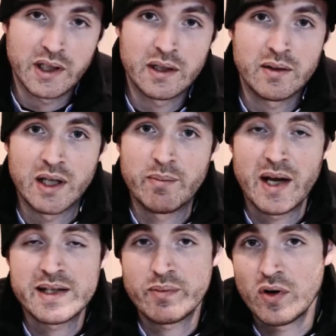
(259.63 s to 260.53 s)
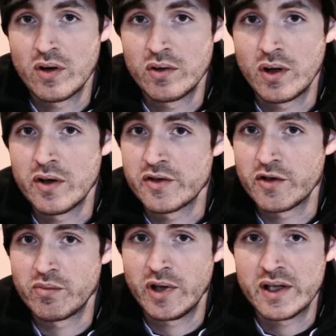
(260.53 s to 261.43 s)
and Bass Pro and all those
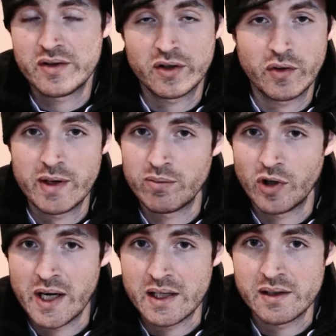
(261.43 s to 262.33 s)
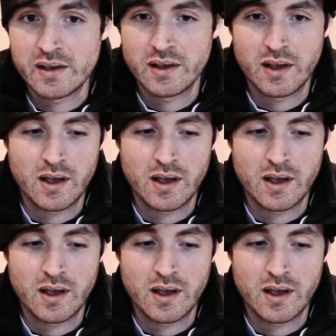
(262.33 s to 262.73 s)
other brands are great brands.